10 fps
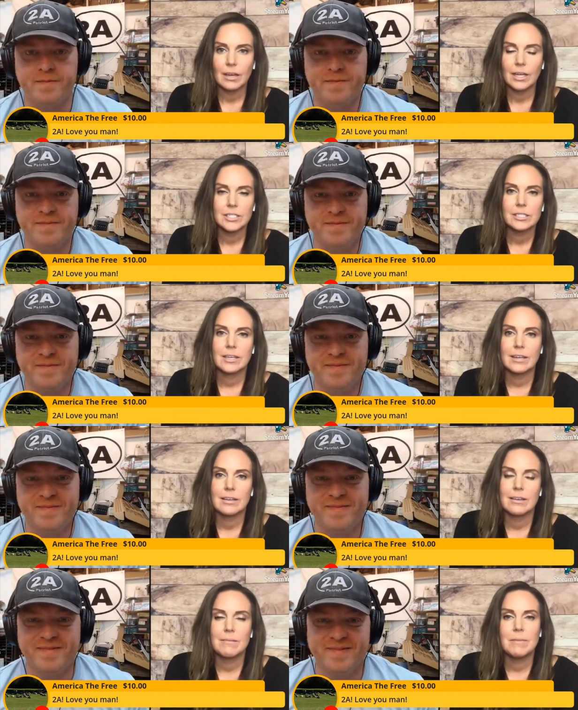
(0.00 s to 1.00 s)
Speaker 1: I just
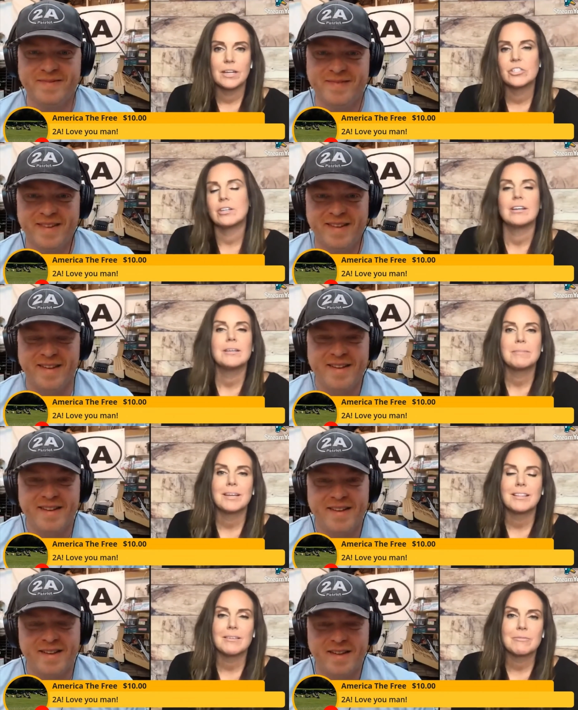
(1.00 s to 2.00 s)
can't imagine
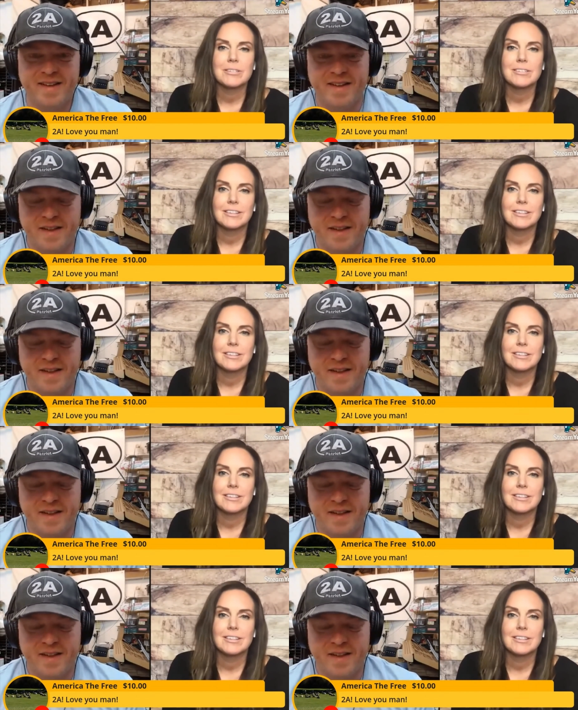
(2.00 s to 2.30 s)
anybody that would